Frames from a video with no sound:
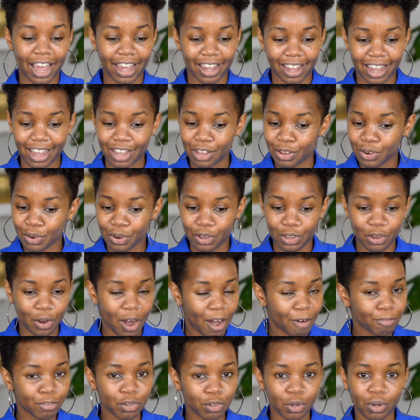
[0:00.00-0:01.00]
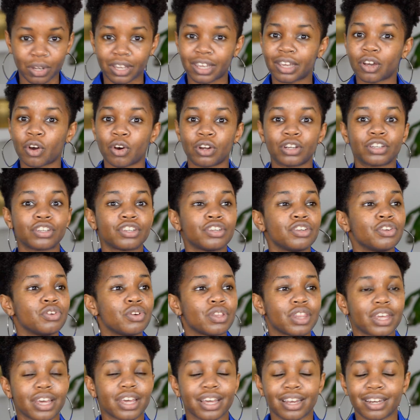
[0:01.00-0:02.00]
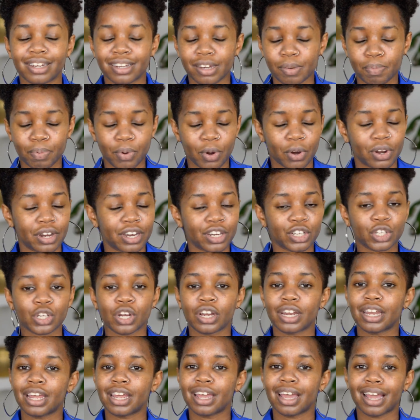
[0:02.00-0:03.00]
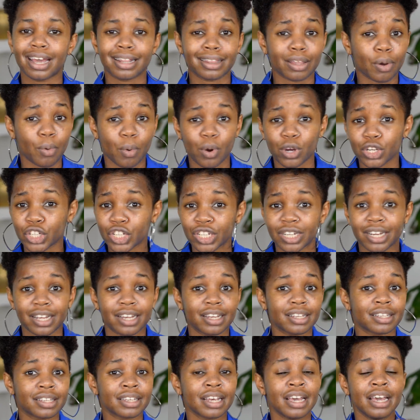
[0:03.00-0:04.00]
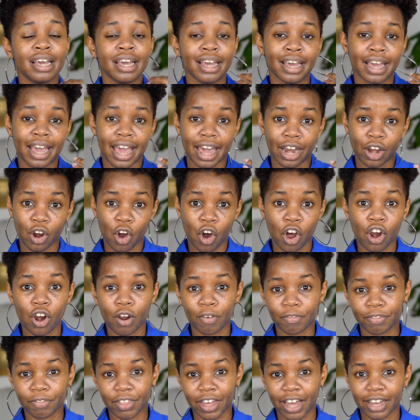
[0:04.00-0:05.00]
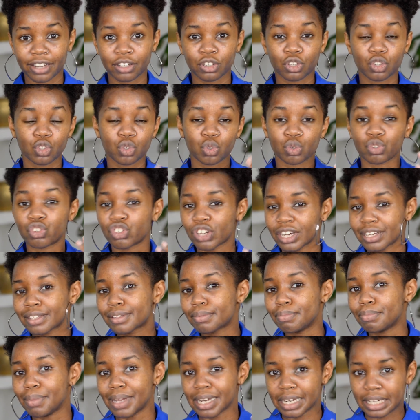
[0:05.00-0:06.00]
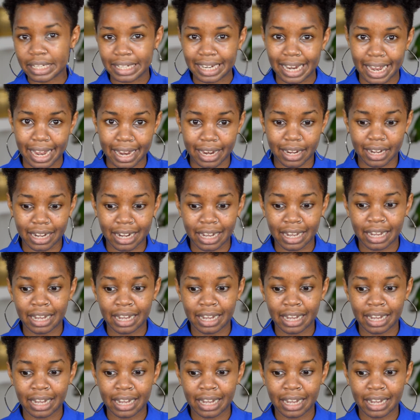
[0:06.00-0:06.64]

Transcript: You have to continue the deep conditioning, the wash days, and all of that to just maintain